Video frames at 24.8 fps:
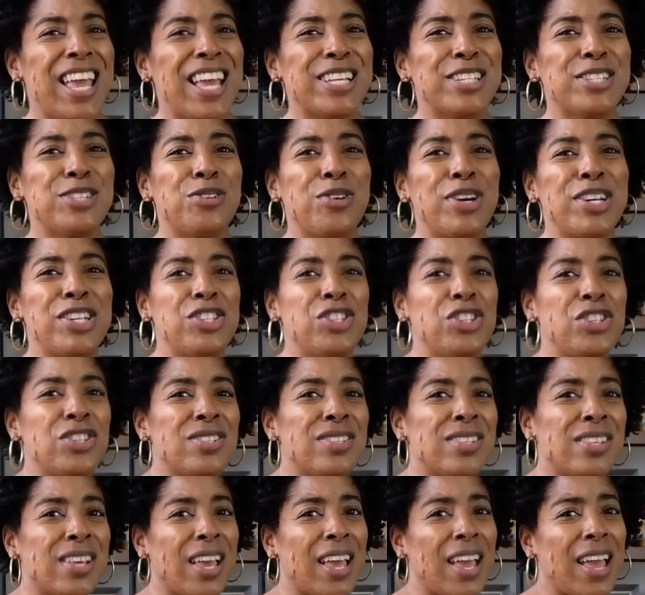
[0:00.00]
and so I
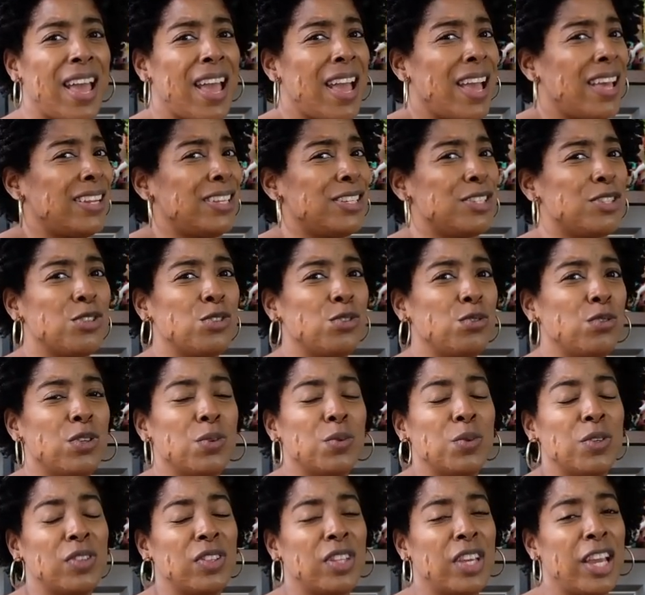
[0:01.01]
just added to
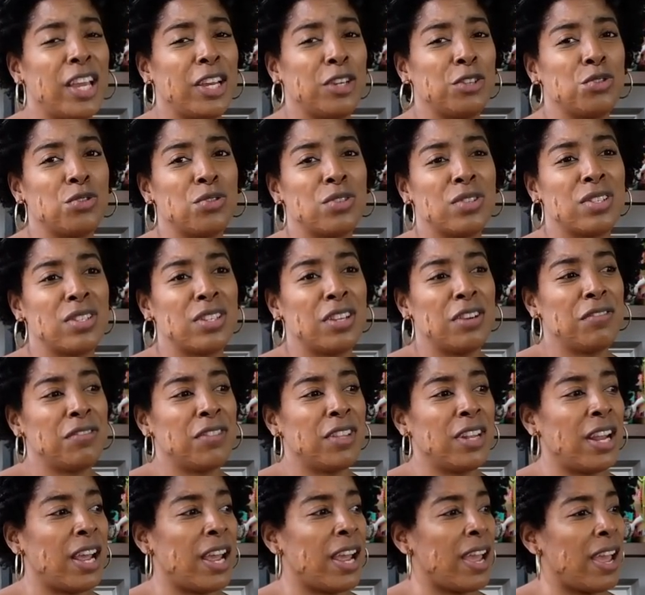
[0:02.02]
it with the extra stuff
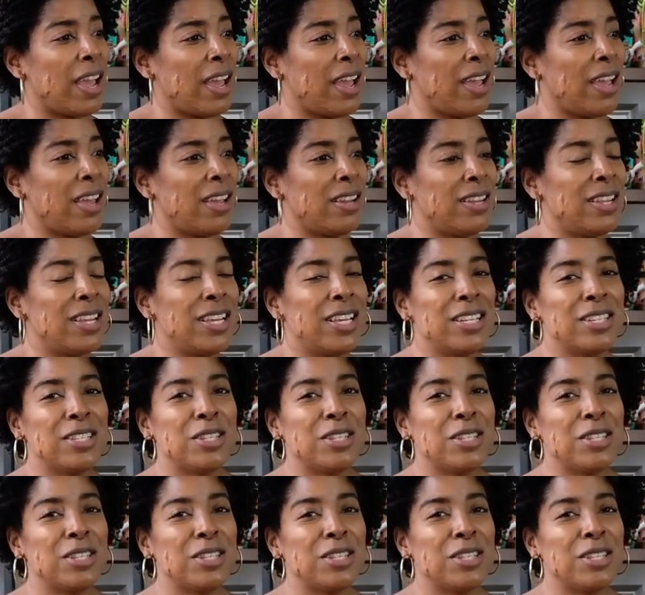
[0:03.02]
that I had